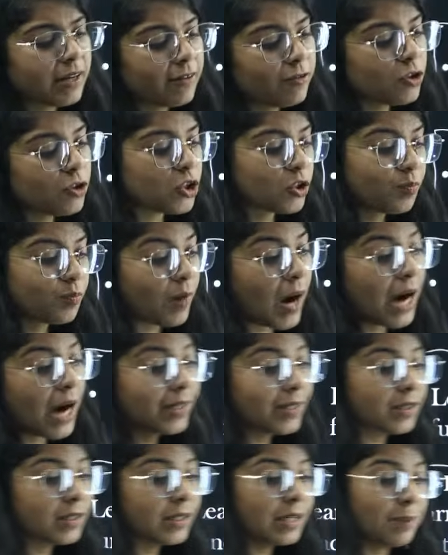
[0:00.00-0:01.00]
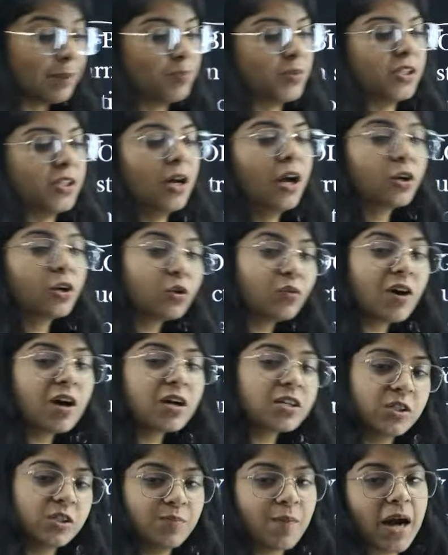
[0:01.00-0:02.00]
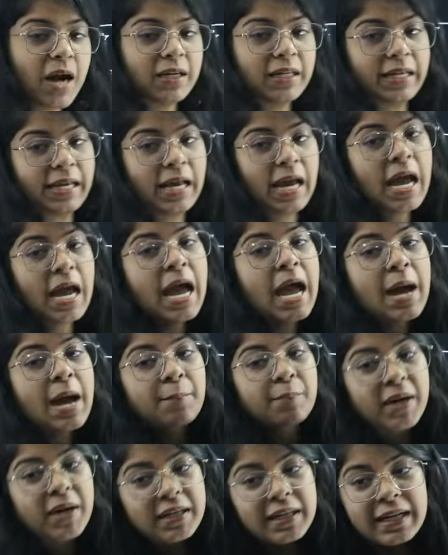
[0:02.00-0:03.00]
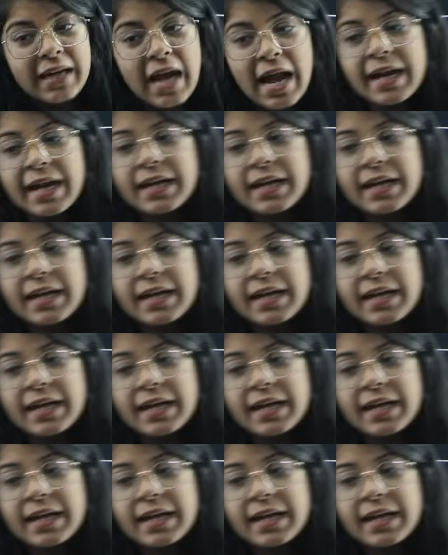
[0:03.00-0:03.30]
you smart tips to work smartly. But right